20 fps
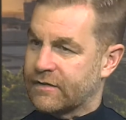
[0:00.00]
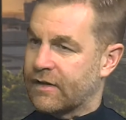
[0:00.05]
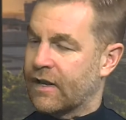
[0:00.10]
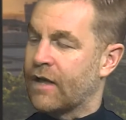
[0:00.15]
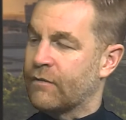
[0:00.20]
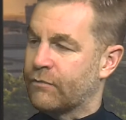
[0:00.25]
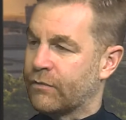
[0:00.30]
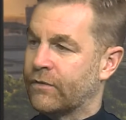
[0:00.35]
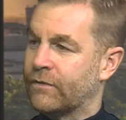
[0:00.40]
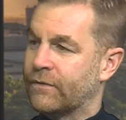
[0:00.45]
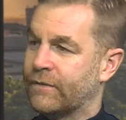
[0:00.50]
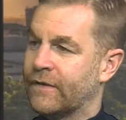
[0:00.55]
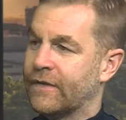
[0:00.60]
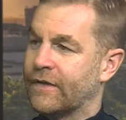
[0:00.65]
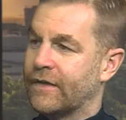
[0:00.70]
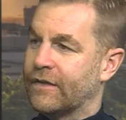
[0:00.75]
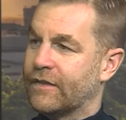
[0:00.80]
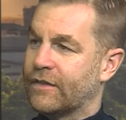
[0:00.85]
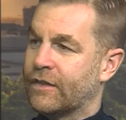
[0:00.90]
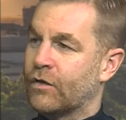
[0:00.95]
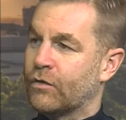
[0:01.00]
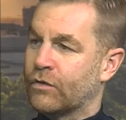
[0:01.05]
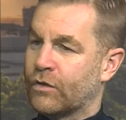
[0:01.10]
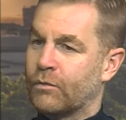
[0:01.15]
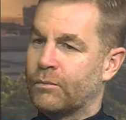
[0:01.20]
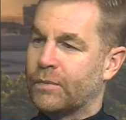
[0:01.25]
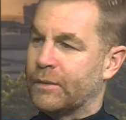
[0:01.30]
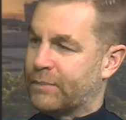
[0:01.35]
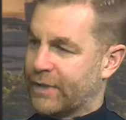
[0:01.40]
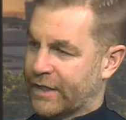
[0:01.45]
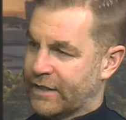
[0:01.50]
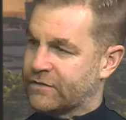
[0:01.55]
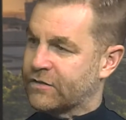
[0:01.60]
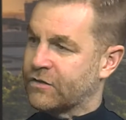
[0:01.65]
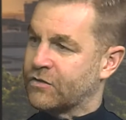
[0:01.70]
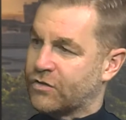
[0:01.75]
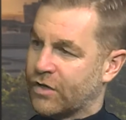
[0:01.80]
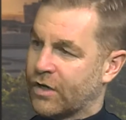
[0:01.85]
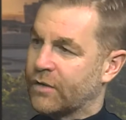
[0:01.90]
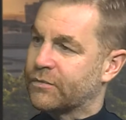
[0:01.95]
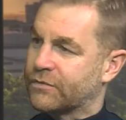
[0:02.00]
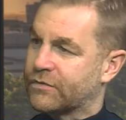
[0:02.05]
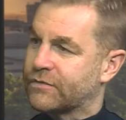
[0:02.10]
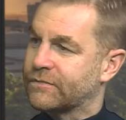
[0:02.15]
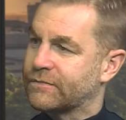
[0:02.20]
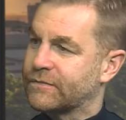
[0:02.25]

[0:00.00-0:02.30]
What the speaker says: level that there'll be peaks and troughs.